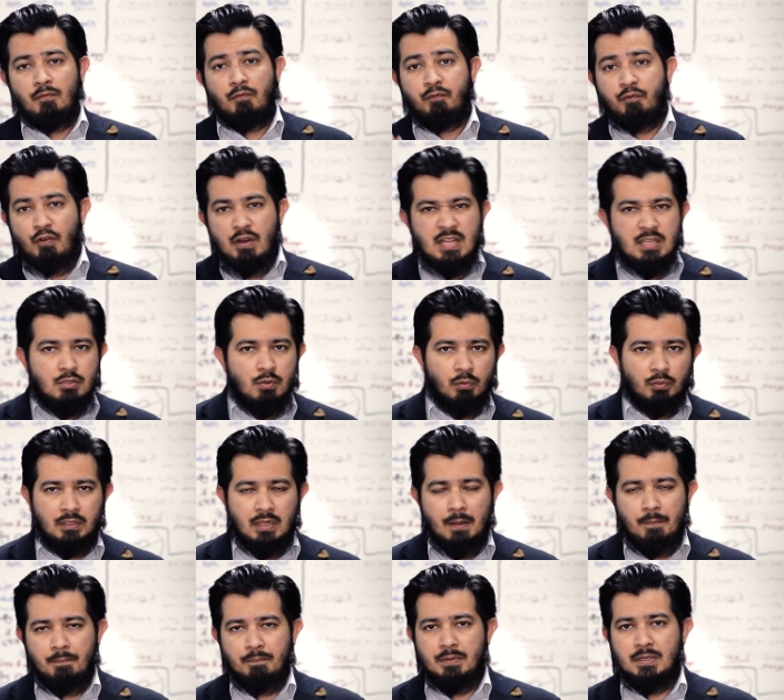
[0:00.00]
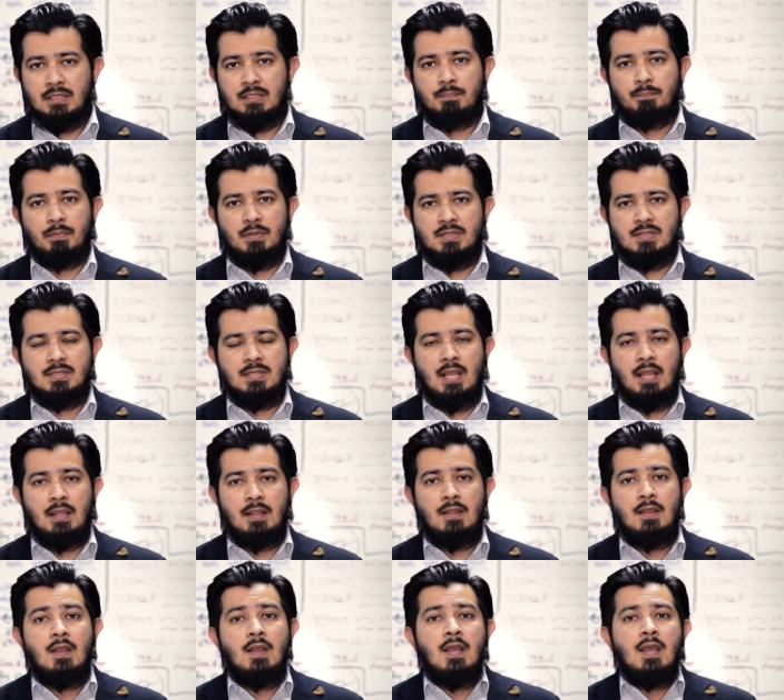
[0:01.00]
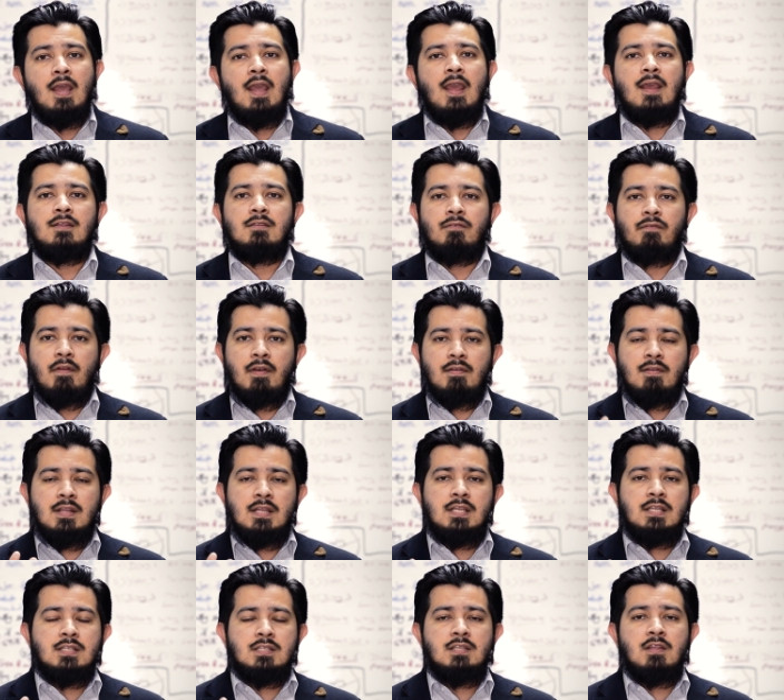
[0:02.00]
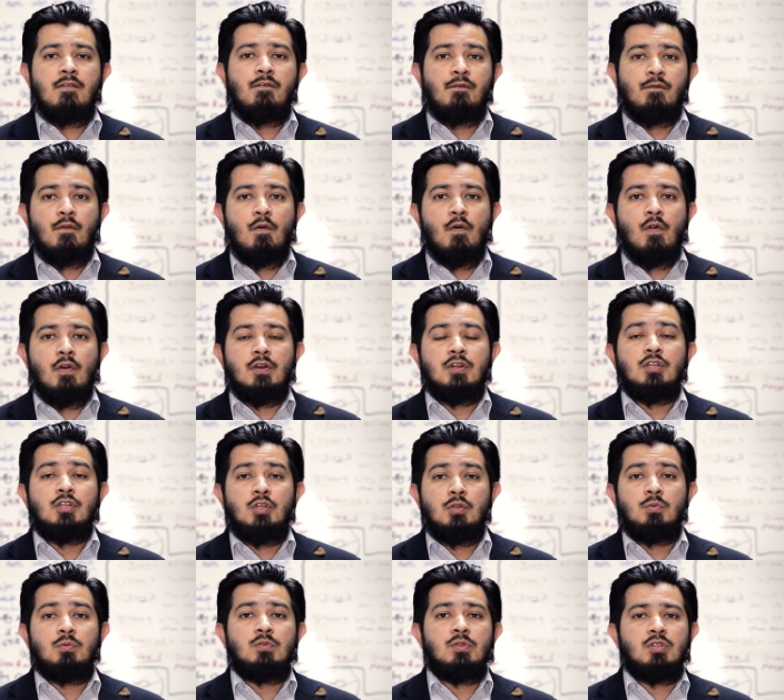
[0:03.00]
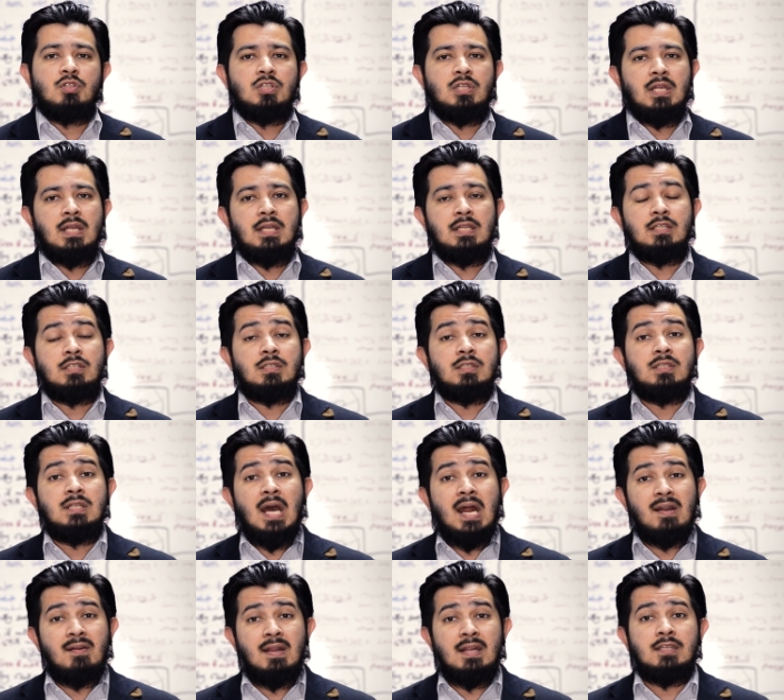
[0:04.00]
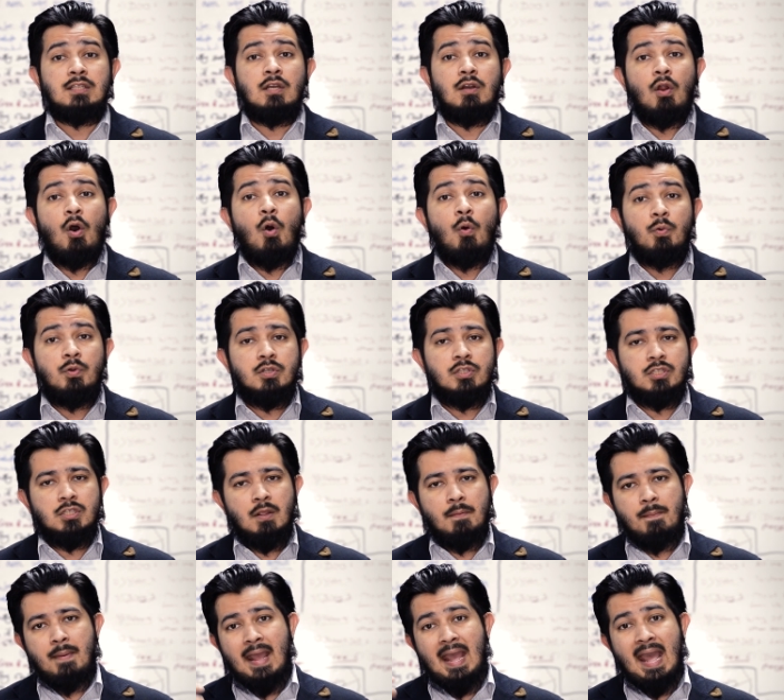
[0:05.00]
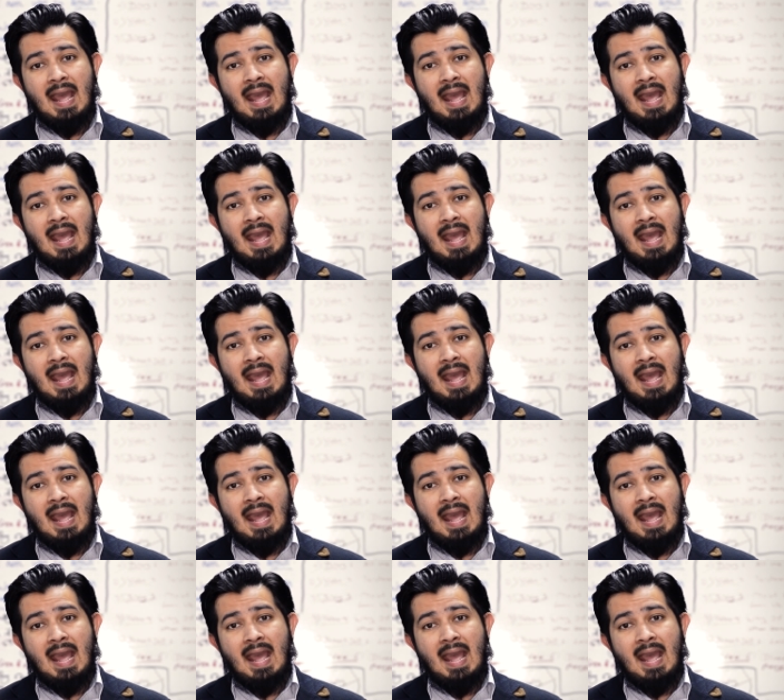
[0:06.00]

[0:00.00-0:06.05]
free zone companies per se, it's very easy for you to change director ownership